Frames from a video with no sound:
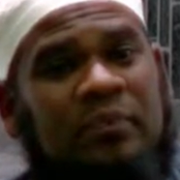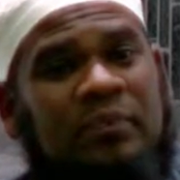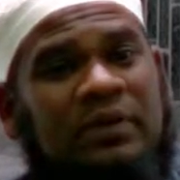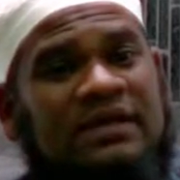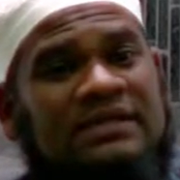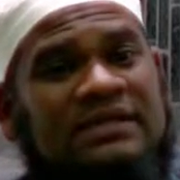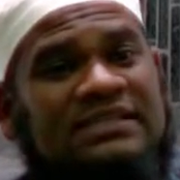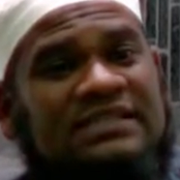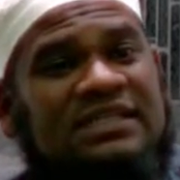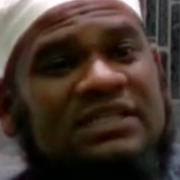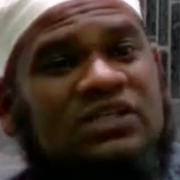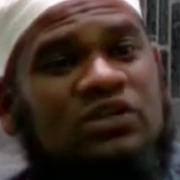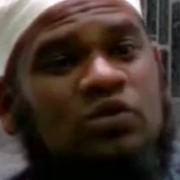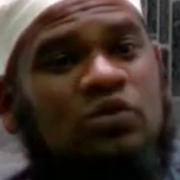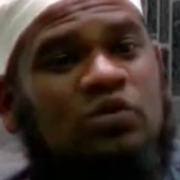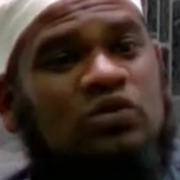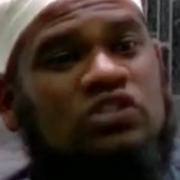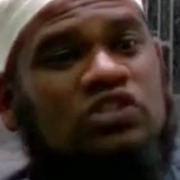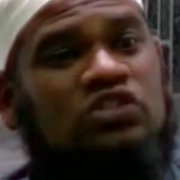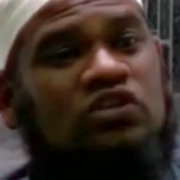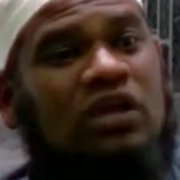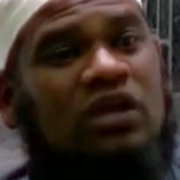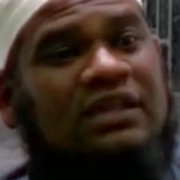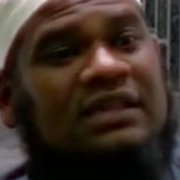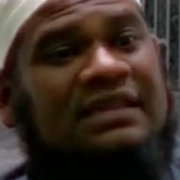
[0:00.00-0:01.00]
a person
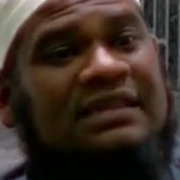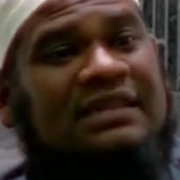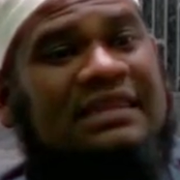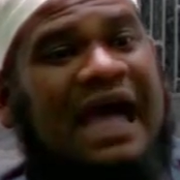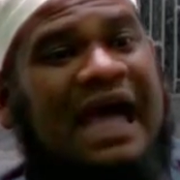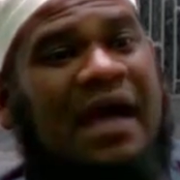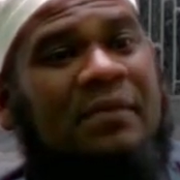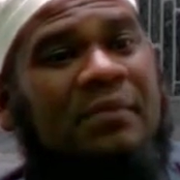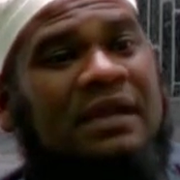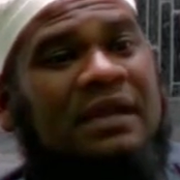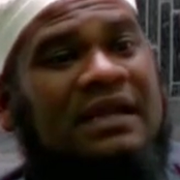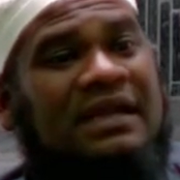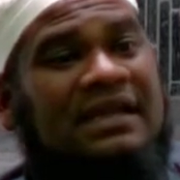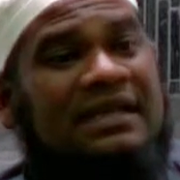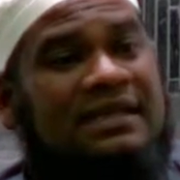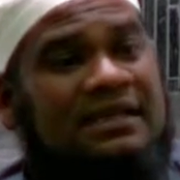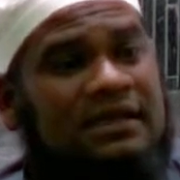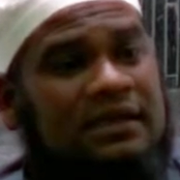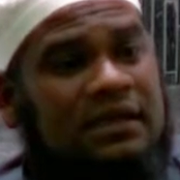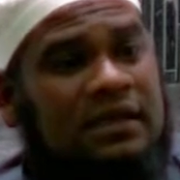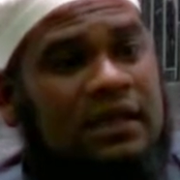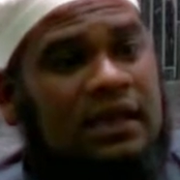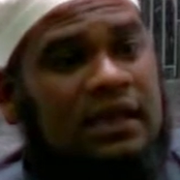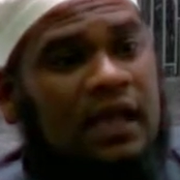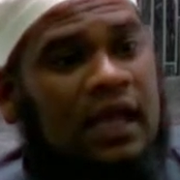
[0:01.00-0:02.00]
who's not dumb
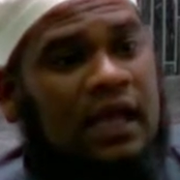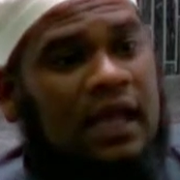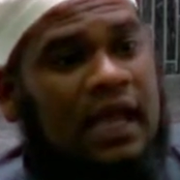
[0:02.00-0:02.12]
and